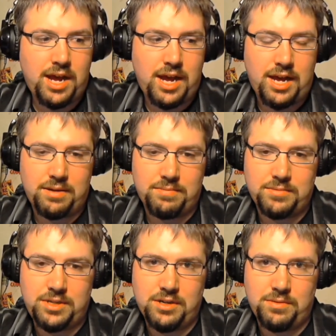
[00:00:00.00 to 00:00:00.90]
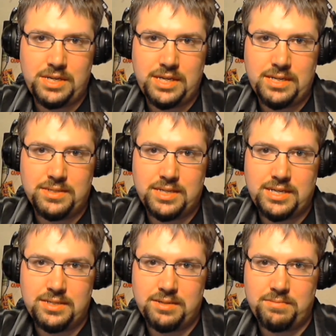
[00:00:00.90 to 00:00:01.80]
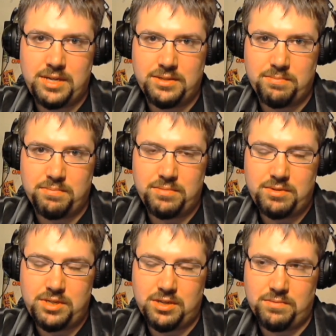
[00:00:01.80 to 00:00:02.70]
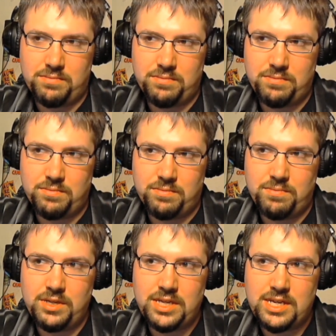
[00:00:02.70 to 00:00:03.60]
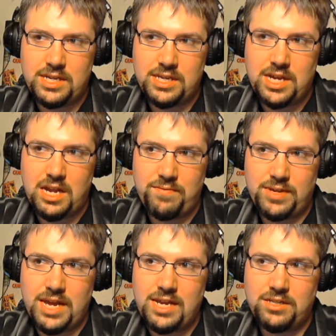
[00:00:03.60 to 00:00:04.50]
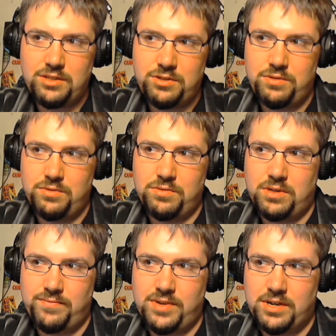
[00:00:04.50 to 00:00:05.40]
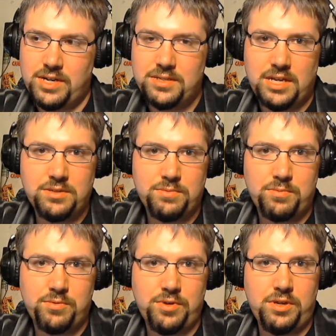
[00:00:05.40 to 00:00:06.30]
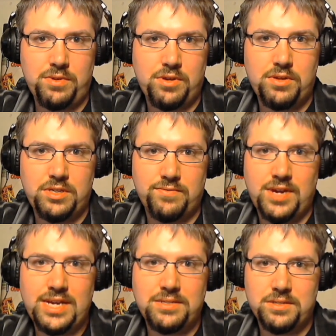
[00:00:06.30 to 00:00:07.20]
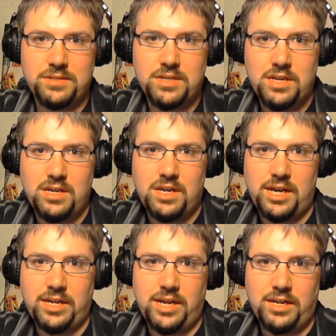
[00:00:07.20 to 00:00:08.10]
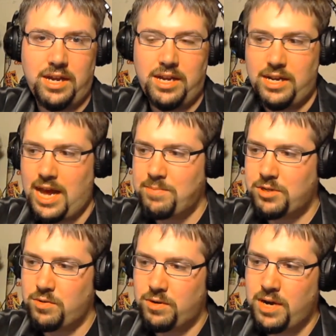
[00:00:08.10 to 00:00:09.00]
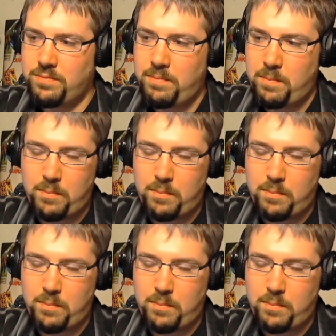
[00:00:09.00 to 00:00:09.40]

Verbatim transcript: Um, you know, is is it is it you know really kind of getting to a very accessible point with all these devices and, and, and apps going around